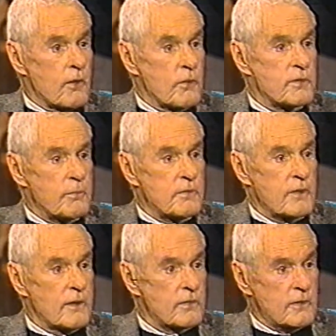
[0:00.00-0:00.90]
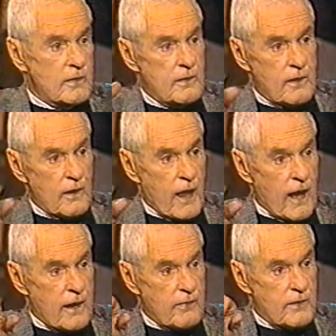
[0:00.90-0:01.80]
Receptor sites is a little
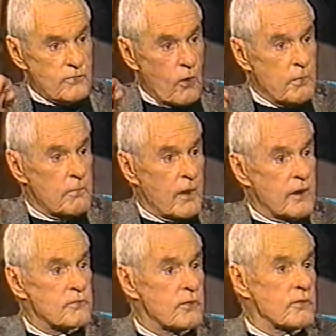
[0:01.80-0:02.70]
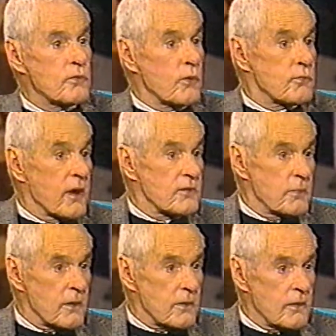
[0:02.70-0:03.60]
lock that is opened by a certain
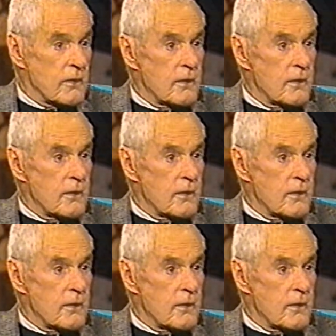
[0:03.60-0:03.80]
neurotransmitter.